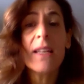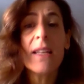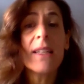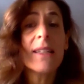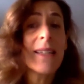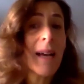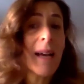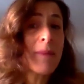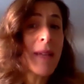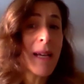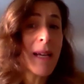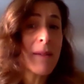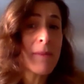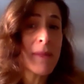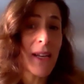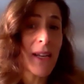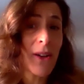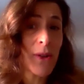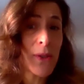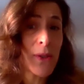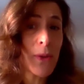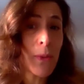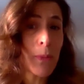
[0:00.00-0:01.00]
Sometimes I
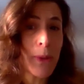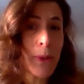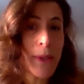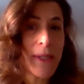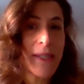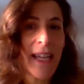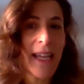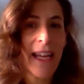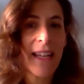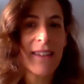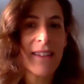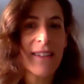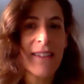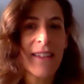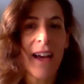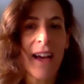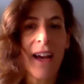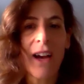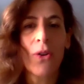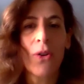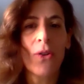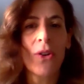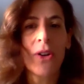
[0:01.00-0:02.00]
also present
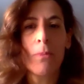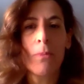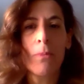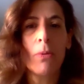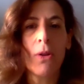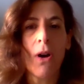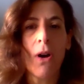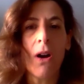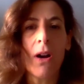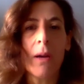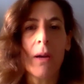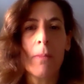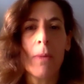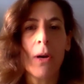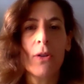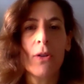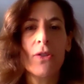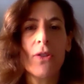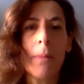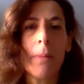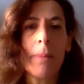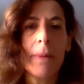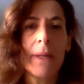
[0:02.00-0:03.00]
or blog
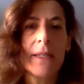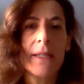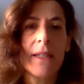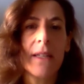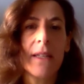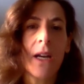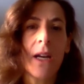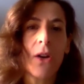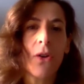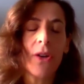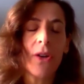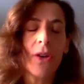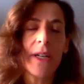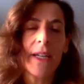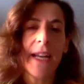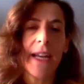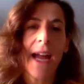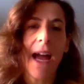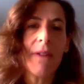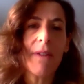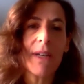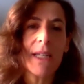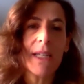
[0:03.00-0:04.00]
about topics that I already
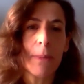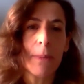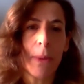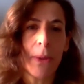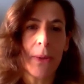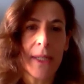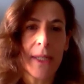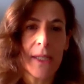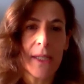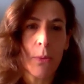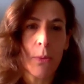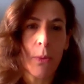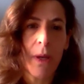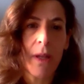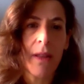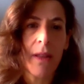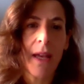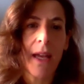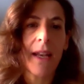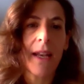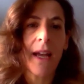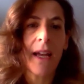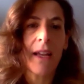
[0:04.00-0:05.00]
have experience with,
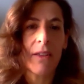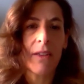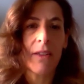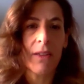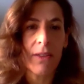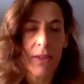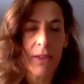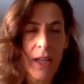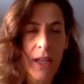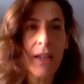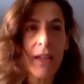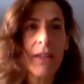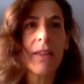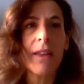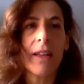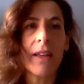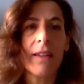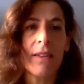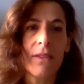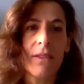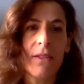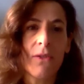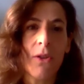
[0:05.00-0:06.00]
and I think
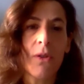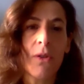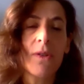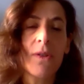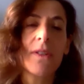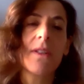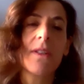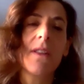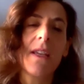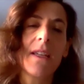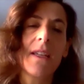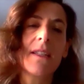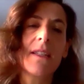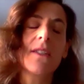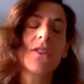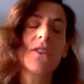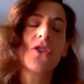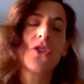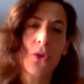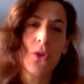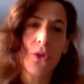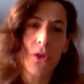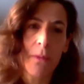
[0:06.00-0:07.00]
that those
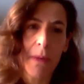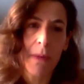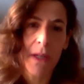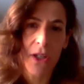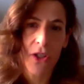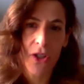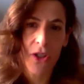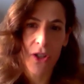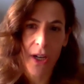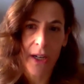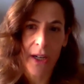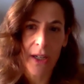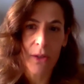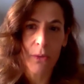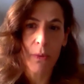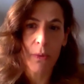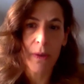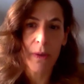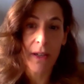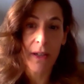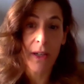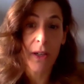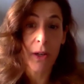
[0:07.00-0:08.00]
things should be shared
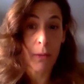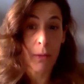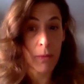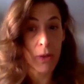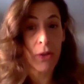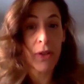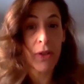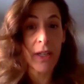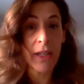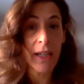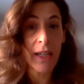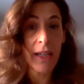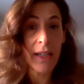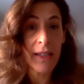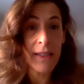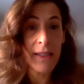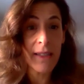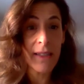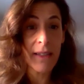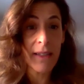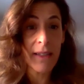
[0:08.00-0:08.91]
with the community,